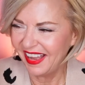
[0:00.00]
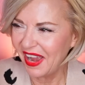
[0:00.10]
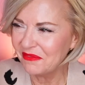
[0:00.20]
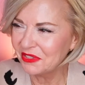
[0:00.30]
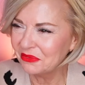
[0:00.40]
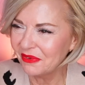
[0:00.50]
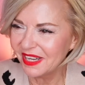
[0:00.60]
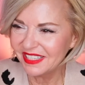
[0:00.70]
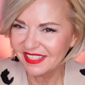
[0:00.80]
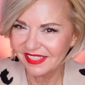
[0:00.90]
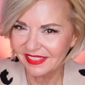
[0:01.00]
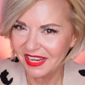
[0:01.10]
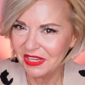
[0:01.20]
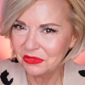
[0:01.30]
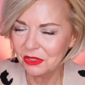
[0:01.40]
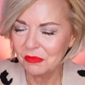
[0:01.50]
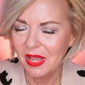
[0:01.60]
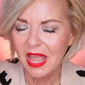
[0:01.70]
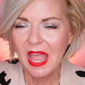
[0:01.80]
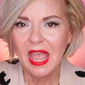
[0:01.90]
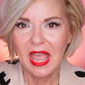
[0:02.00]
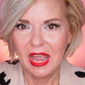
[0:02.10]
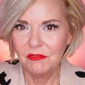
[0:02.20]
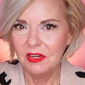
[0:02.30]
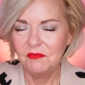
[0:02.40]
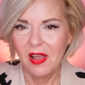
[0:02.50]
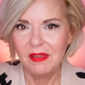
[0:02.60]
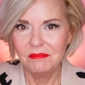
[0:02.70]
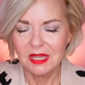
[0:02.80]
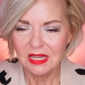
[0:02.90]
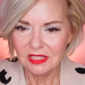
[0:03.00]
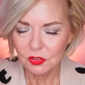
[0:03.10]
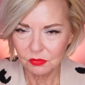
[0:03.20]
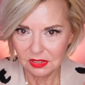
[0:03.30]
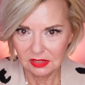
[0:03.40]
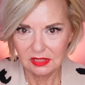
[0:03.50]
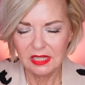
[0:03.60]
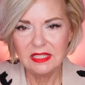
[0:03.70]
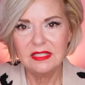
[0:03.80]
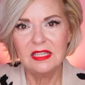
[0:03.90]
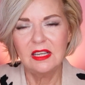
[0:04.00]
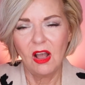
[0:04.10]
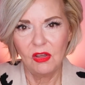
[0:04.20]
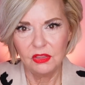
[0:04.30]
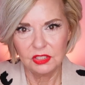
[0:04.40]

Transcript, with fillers: I was running to the ladies' room every five minutes, releasing all